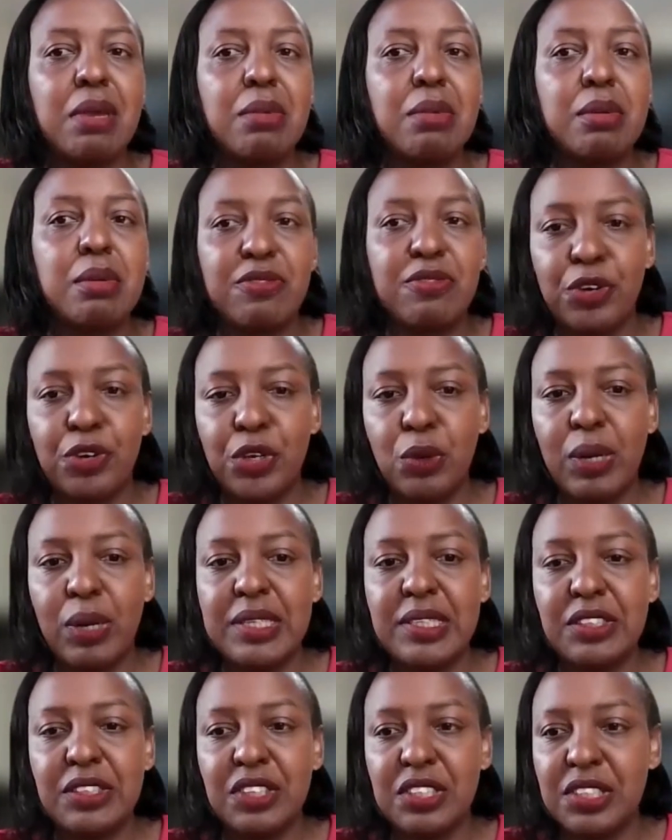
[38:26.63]
And maybe
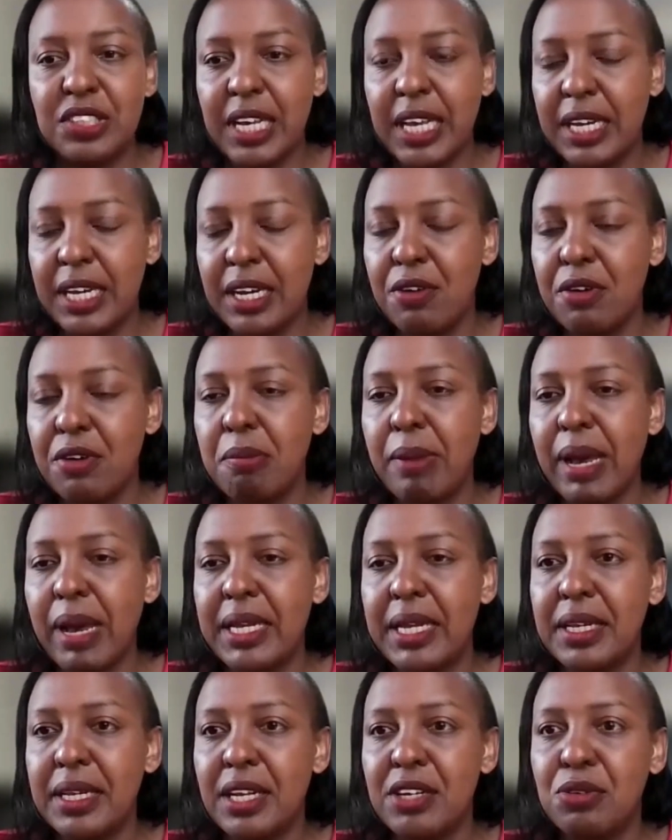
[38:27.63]
before you answer, just again, a
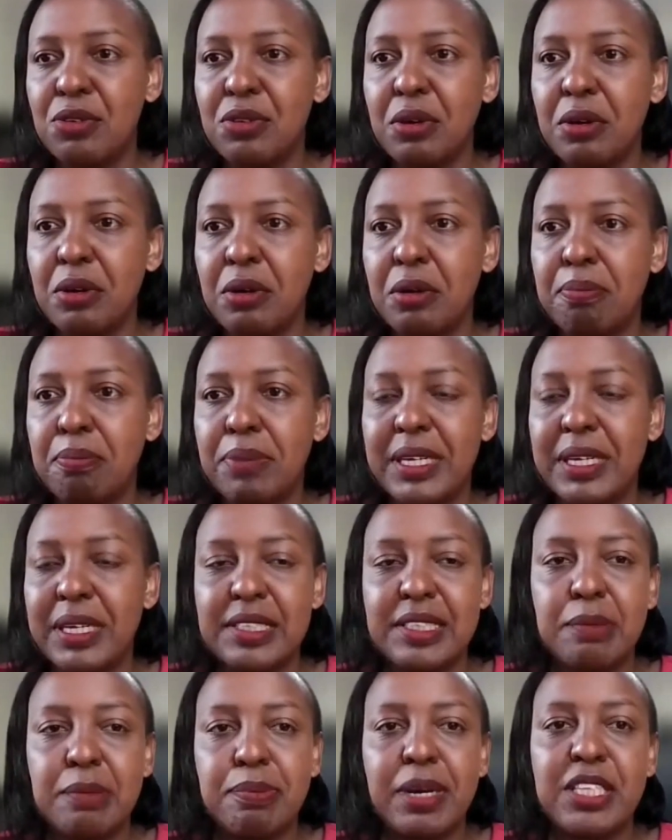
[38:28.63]
reminder to the
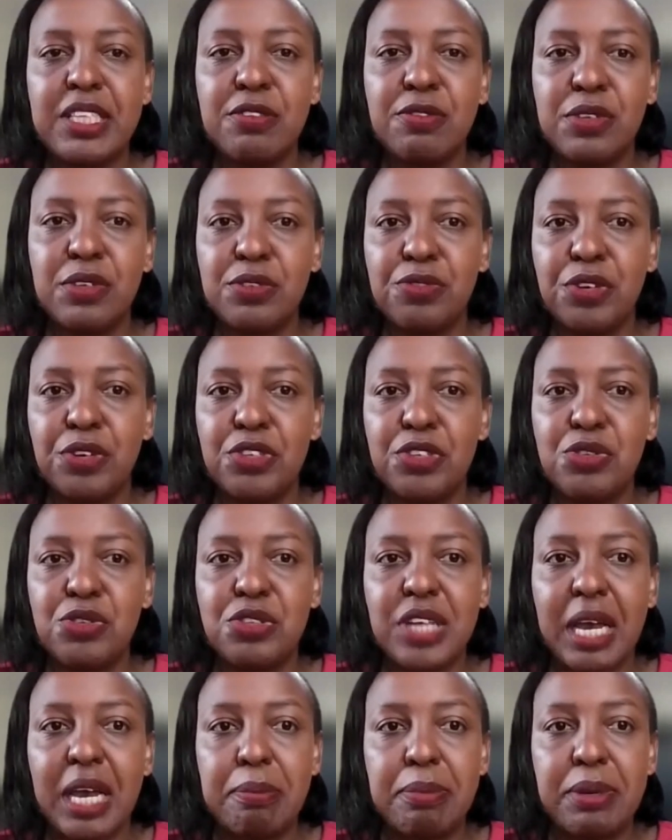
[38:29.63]
participants, feel
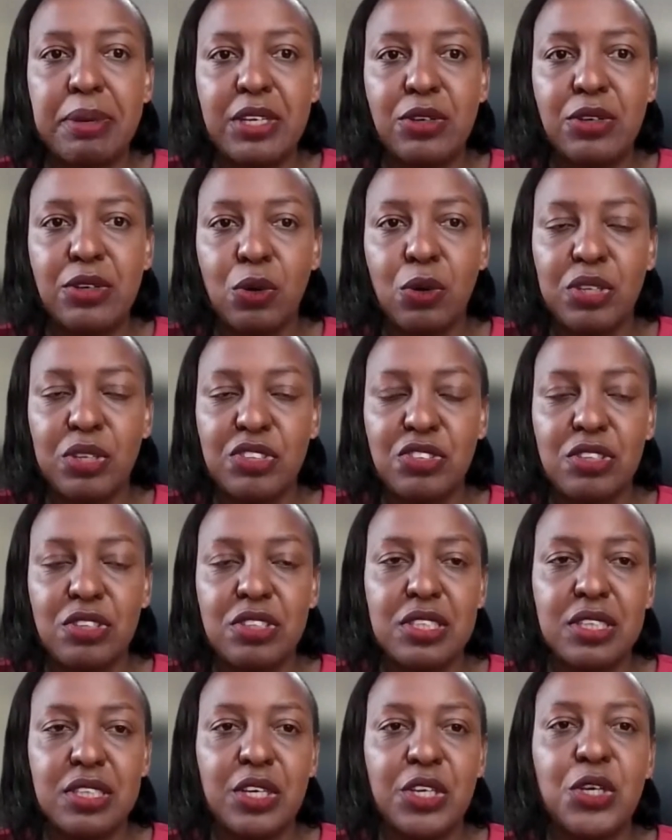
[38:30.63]
free to type in your
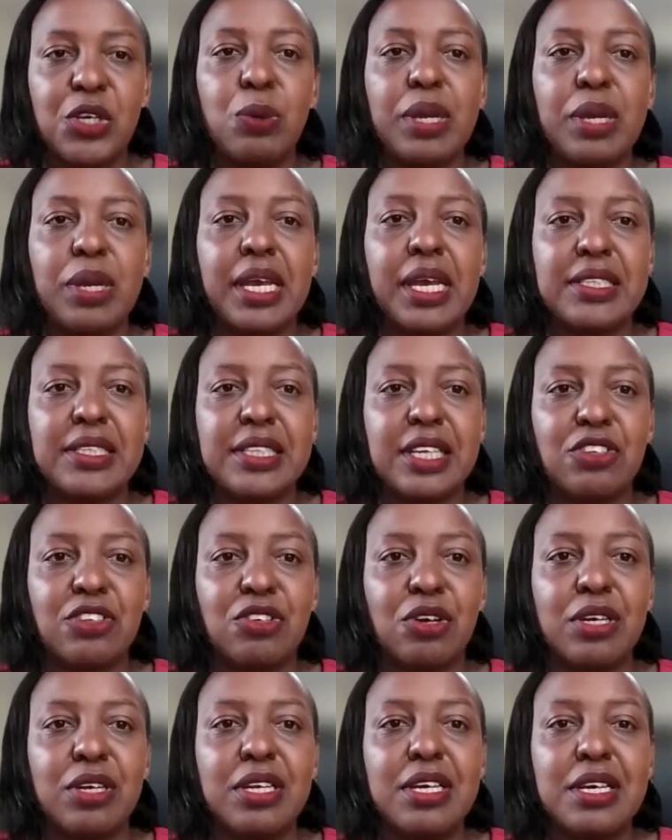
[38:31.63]
questions in the Q&A
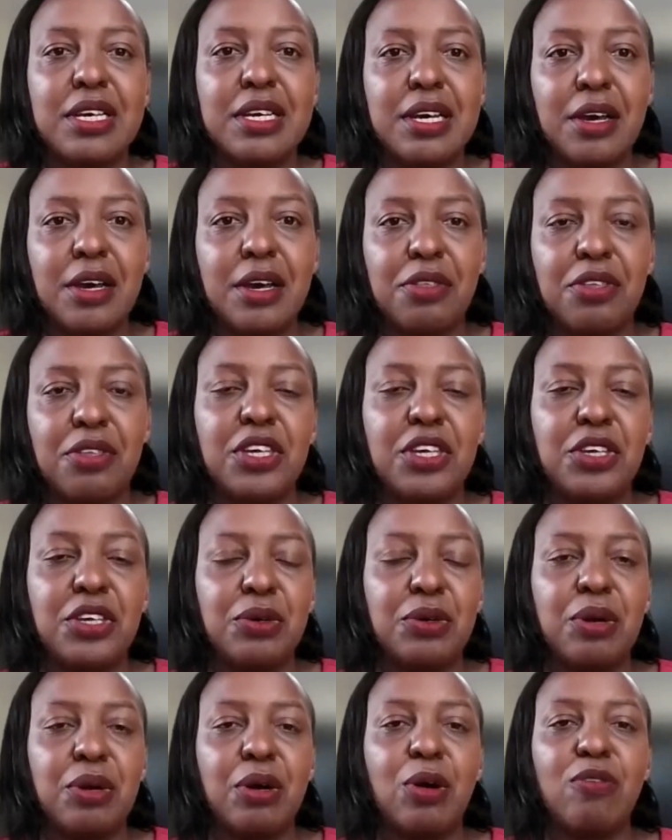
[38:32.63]
session. Uh,
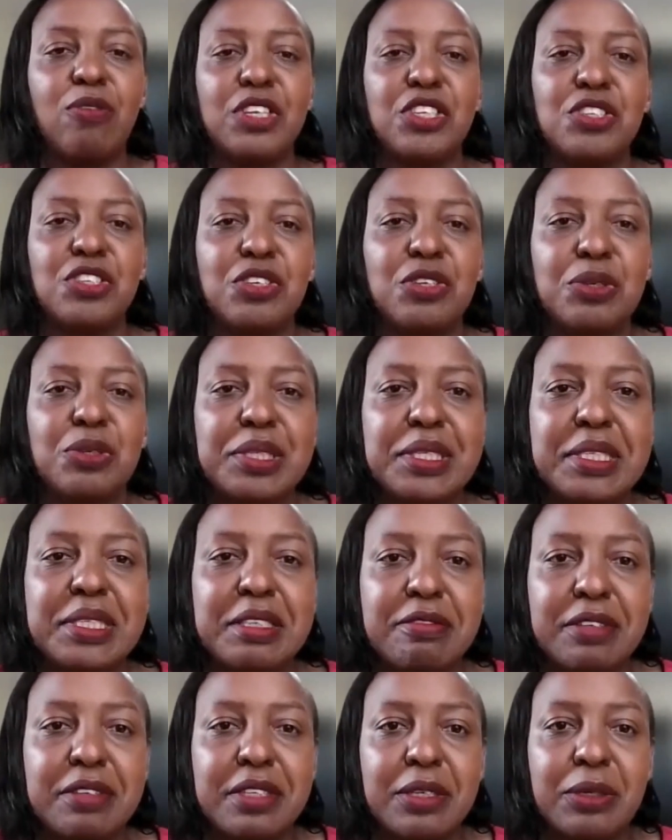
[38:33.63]
thank you. Over to
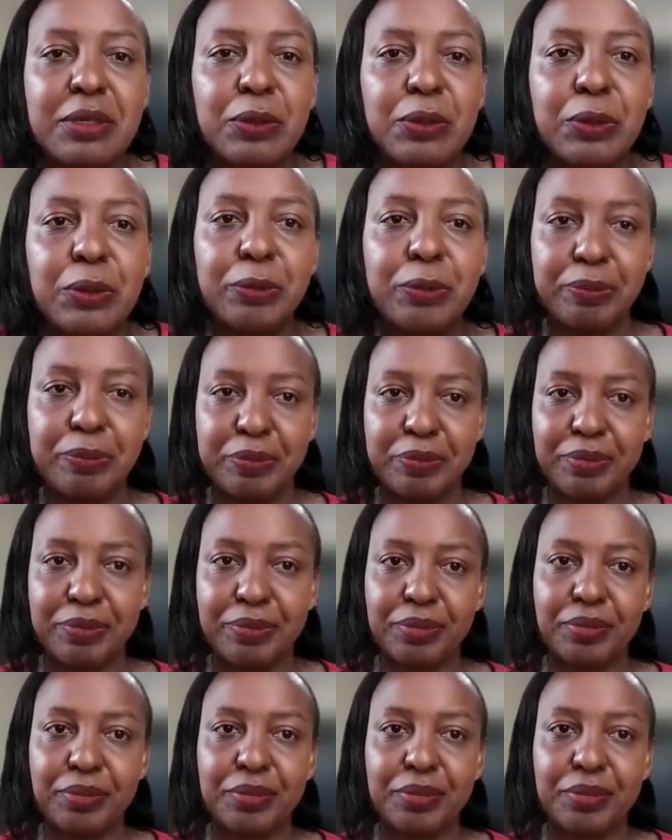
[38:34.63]
you, Stephen Google.